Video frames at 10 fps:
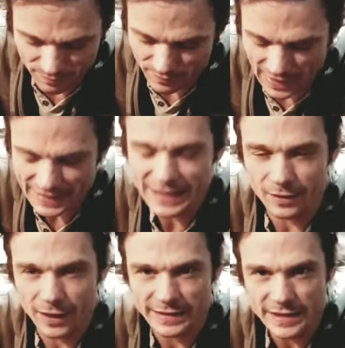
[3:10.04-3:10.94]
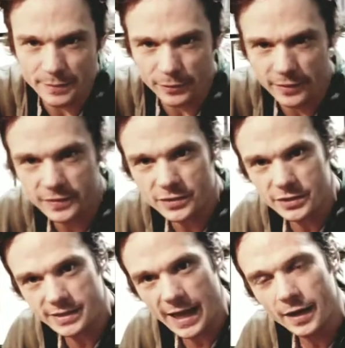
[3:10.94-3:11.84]
I think a lot deeper than
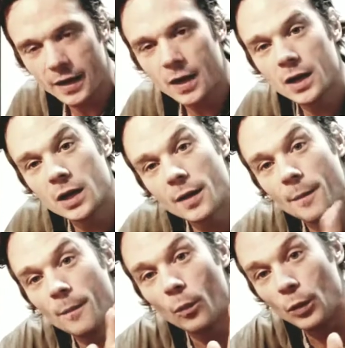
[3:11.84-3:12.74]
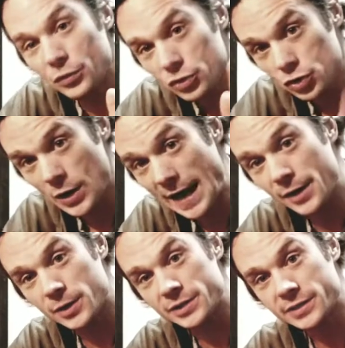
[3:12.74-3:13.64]
just that. With
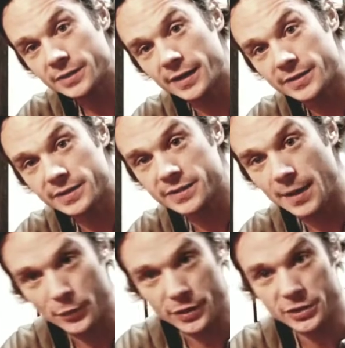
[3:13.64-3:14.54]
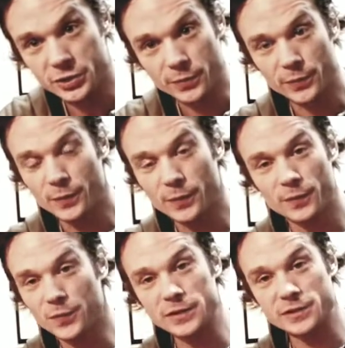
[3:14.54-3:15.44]
trainers, it's a separate issue.
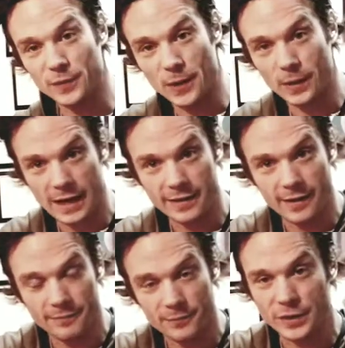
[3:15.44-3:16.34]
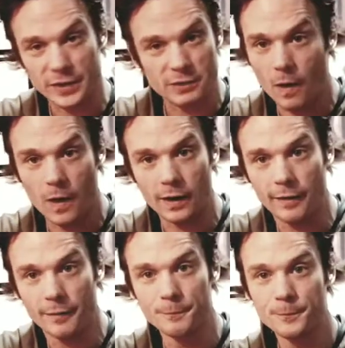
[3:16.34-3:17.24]
First of all, with a dog,
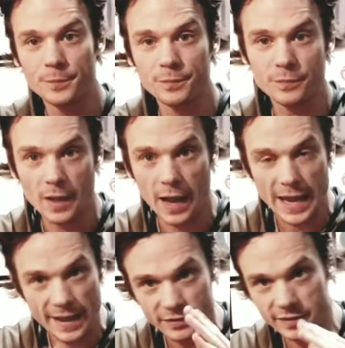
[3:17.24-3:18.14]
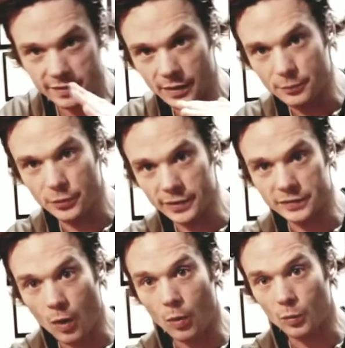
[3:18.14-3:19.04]
I have to deliberately
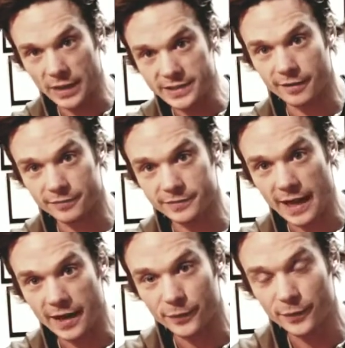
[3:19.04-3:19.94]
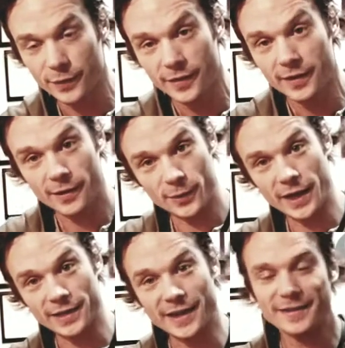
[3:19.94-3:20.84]
tone myself down.
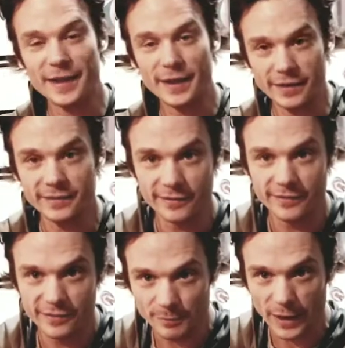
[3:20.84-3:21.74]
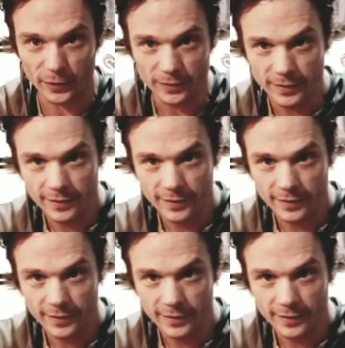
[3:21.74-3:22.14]
Okay, they can smell